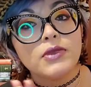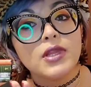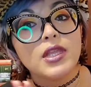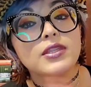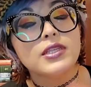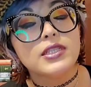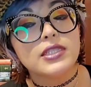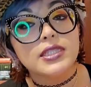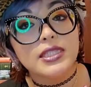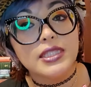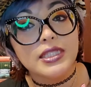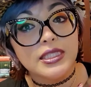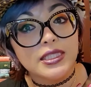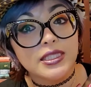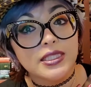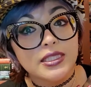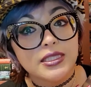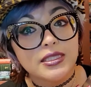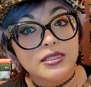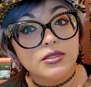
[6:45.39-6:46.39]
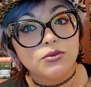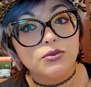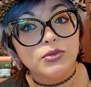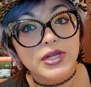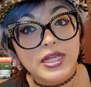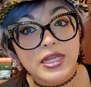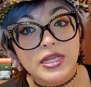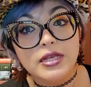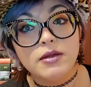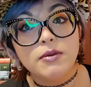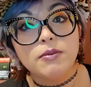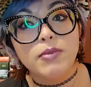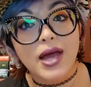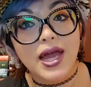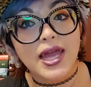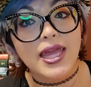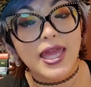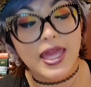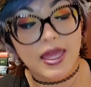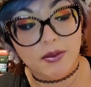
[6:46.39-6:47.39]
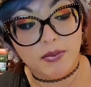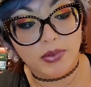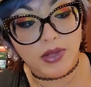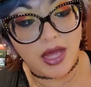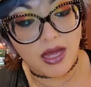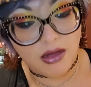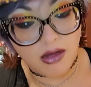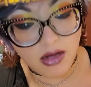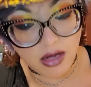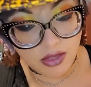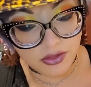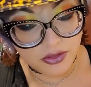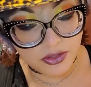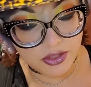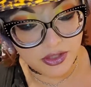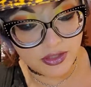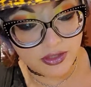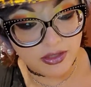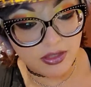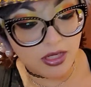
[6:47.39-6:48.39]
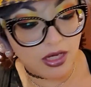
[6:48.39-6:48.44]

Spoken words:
This is written by a Black author,